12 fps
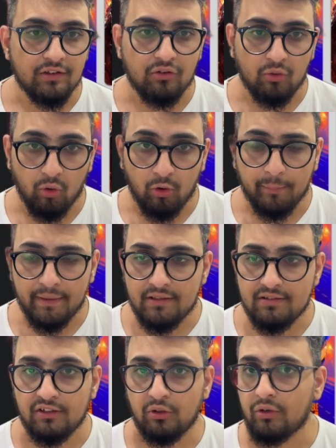this code
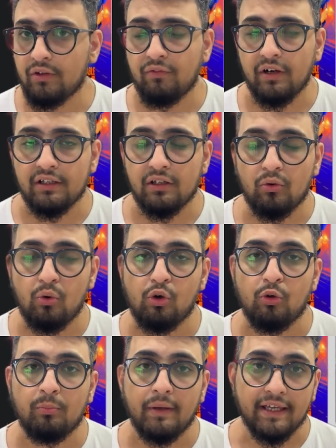base. You can find the
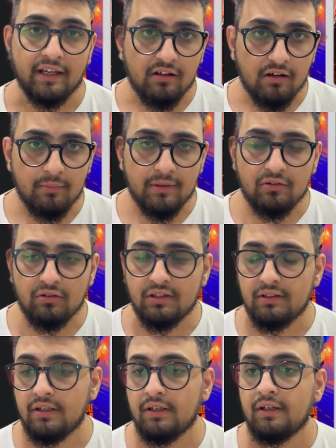code on my GitHub as
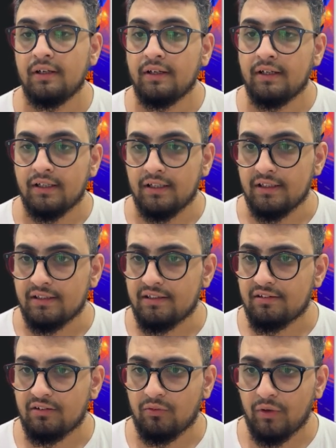well.
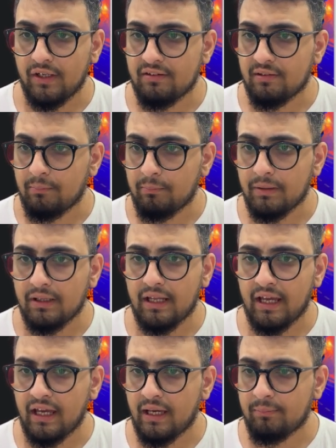This is a very simple
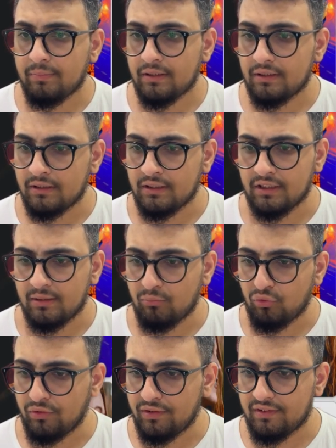app,
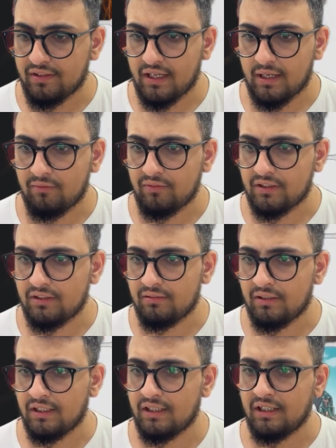movies app
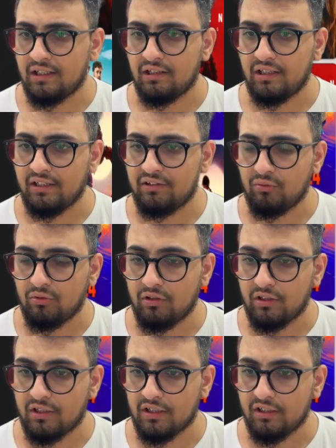with a lazy
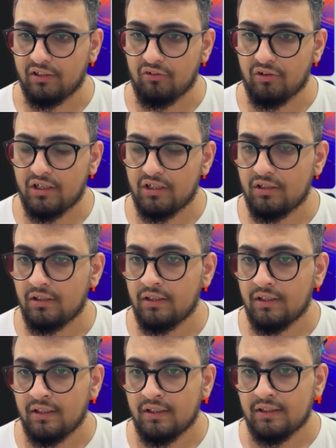vertical grid.
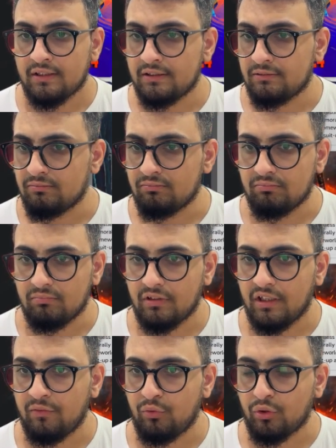
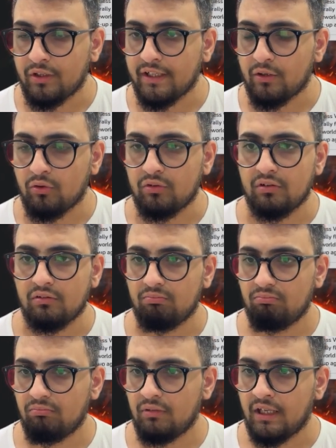If you click on
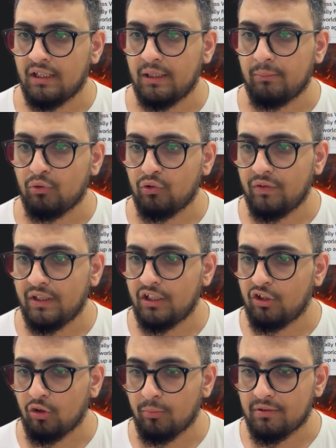any
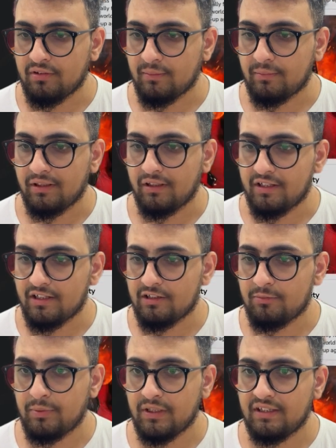movie, it opens up the
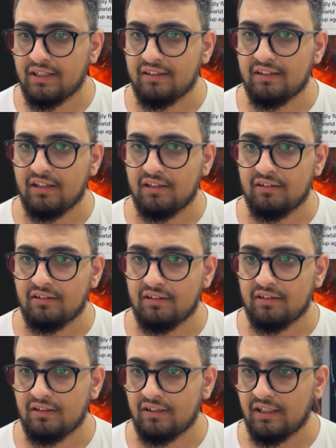details page, and there
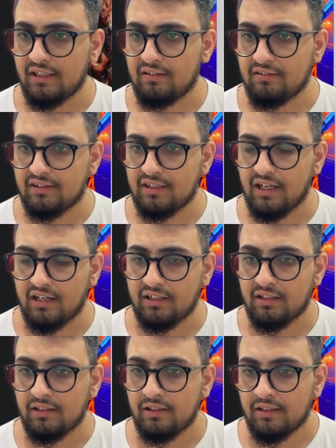is
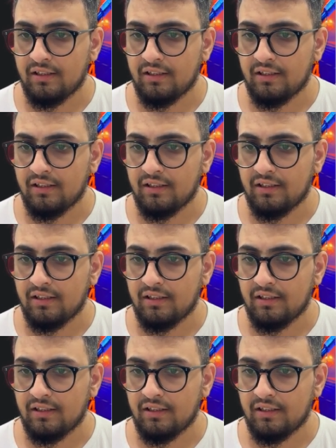that